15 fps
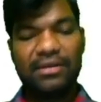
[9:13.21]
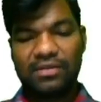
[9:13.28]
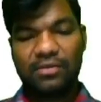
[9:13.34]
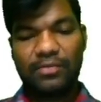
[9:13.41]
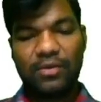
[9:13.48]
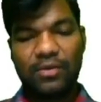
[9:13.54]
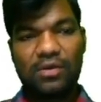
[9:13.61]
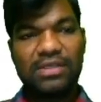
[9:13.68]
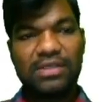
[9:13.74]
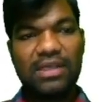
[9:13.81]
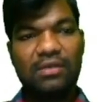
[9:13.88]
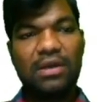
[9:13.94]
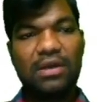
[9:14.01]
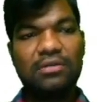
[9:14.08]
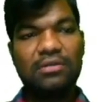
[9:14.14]
Suppose I
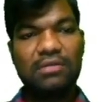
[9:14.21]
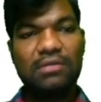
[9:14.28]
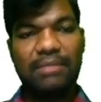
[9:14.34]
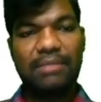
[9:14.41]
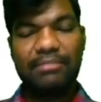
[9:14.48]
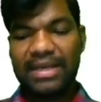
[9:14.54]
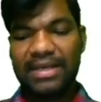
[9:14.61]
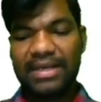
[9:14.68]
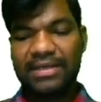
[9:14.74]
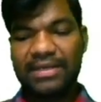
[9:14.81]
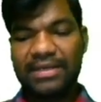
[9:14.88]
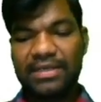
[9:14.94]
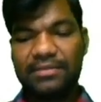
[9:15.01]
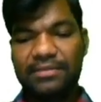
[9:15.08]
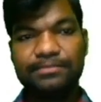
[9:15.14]
want to
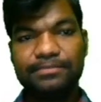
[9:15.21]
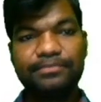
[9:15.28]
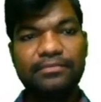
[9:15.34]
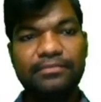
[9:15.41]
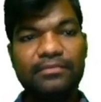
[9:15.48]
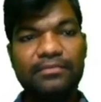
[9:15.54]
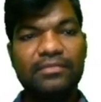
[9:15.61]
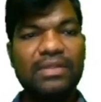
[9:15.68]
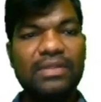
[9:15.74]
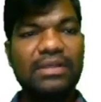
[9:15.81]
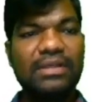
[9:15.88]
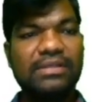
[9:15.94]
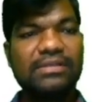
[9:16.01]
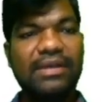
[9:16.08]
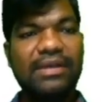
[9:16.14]
append
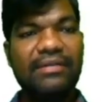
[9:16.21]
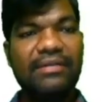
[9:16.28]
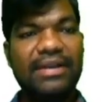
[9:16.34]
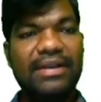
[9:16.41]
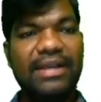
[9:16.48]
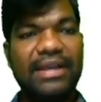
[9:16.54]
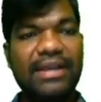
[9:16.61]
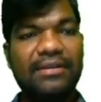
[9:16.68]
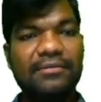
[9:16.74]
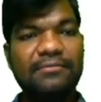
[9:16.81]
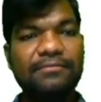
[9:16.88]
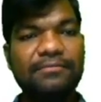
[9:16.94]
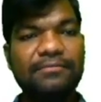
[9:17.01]
17.